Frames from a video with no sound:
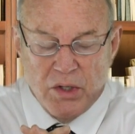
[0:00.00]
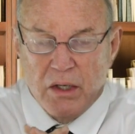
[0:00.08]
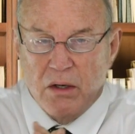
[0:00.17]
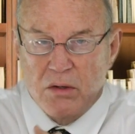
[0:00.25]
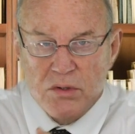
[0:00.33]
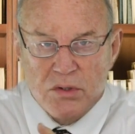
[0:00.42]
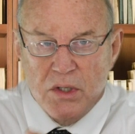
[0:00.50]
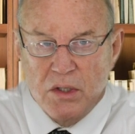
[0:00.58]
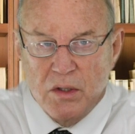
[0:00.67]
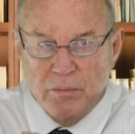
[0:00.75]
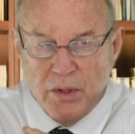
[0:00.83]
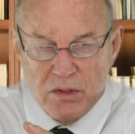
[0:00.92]
I can also send
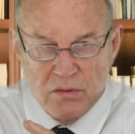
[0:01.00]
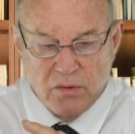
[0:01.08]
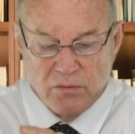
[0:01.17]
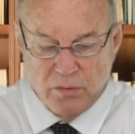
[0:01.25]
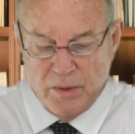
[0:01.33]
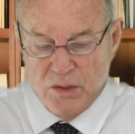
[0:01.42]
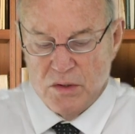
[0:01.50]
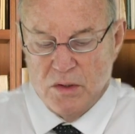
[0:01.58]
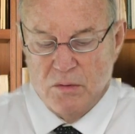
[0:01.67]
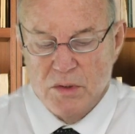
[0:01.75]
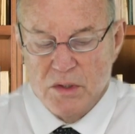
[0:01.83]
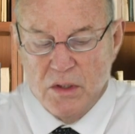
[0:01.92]
you a bunch of information
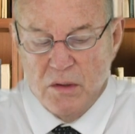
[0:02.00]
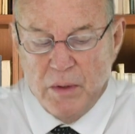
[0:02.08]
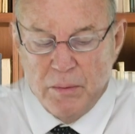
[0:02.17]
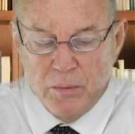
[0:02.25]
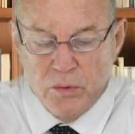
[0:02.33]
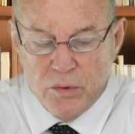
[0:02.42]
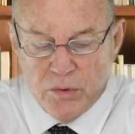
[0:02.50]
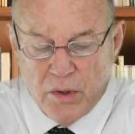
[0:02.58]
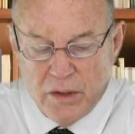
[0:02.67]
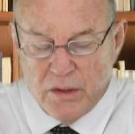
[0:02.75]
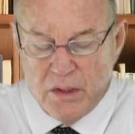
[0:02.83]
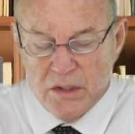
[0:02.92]
that we send to people who are
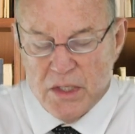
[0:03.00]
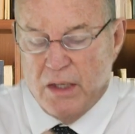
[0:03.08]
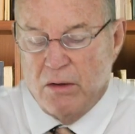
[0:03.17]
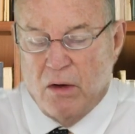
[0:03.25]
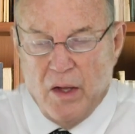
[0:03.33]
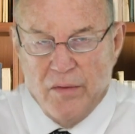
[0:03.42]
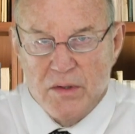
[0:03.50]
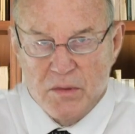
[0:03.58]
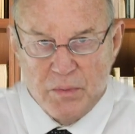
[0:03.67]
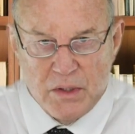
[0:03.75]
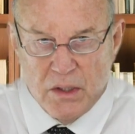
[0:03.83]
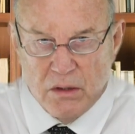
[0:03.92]
trying to decide on this
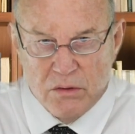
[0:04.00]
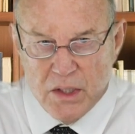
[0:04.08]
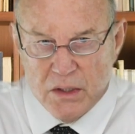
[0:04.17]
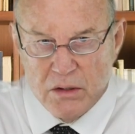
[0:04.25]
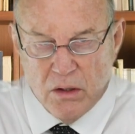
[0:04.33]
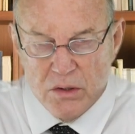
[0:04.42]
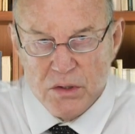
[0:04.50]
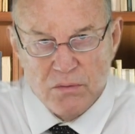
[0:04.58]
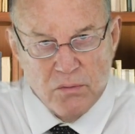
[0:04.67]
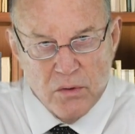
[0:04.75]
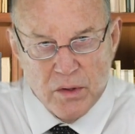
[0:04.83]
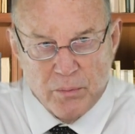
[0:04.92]
particular technology
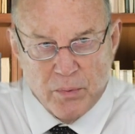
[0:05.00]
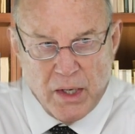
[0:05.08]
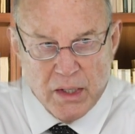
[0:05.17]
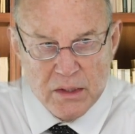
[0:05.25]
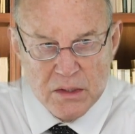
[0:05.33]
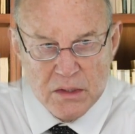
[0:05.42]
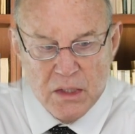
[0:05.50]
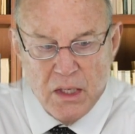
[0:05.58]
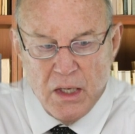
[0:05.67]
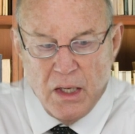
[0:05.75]
for their practice